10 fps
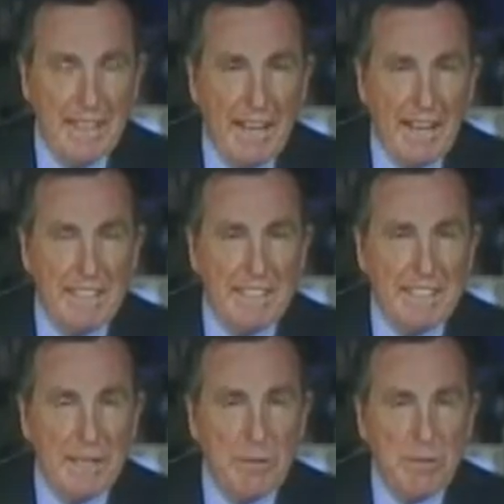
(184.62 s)
I think
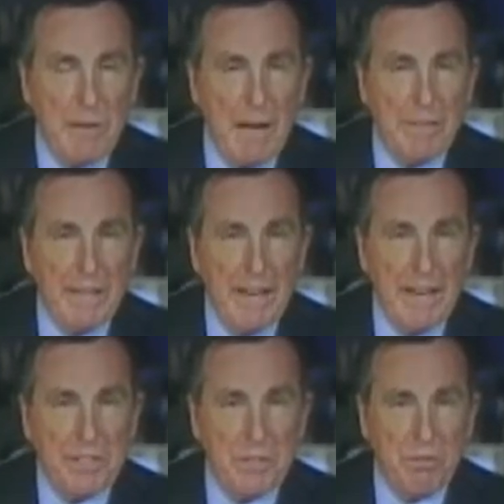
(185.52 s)
they would probably
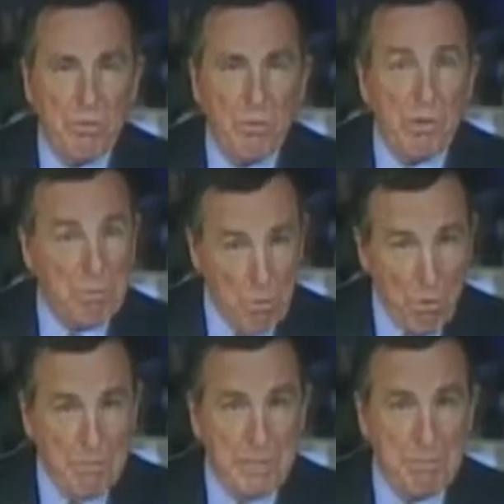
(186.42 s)
ask for more
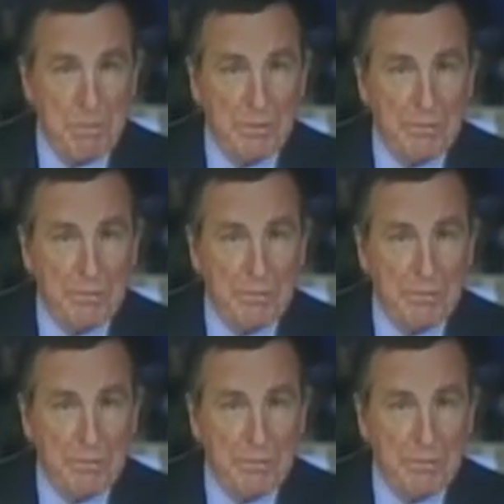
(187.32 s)
people